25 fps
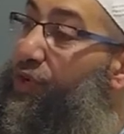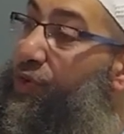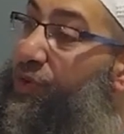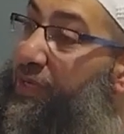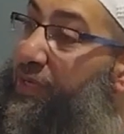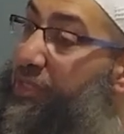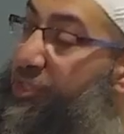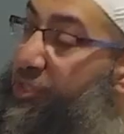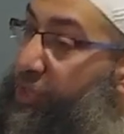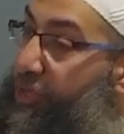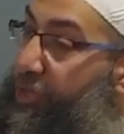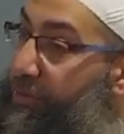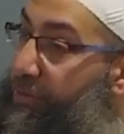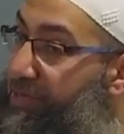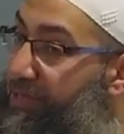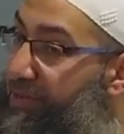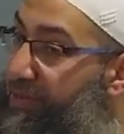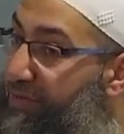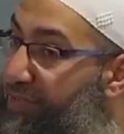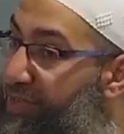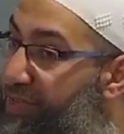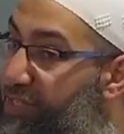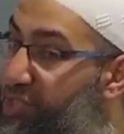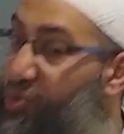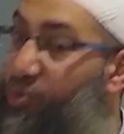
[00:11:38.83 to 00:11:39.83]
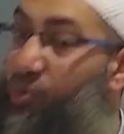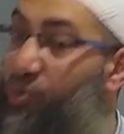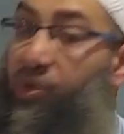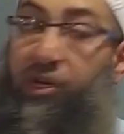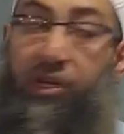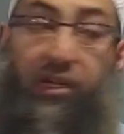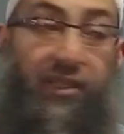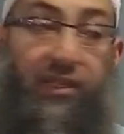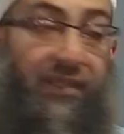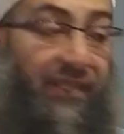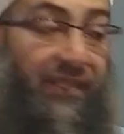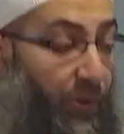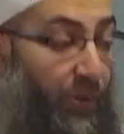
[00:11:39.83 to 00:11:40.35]
though in terms of this
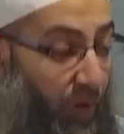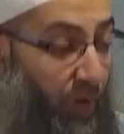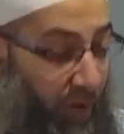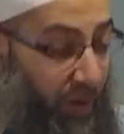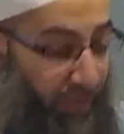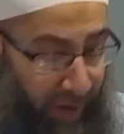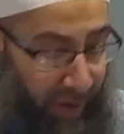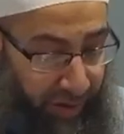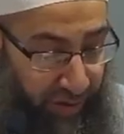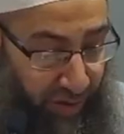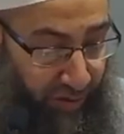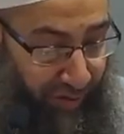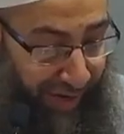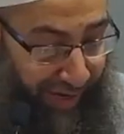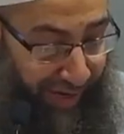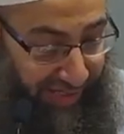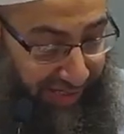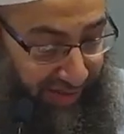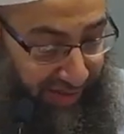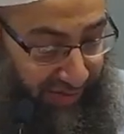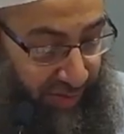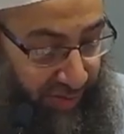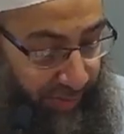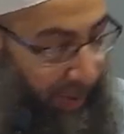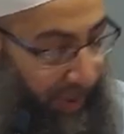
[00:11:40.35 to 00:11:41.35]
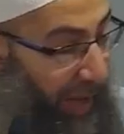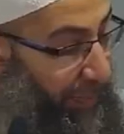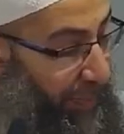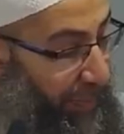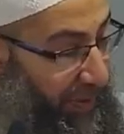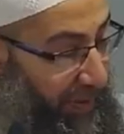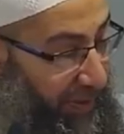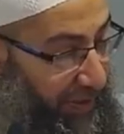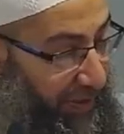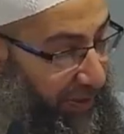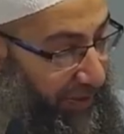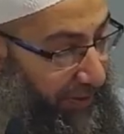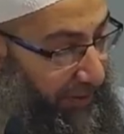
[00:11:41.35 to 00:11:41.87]
world they were among the ranks of the
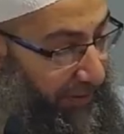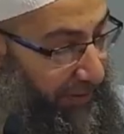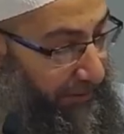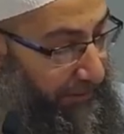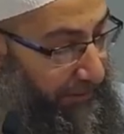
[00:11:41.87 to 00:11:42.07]
popular.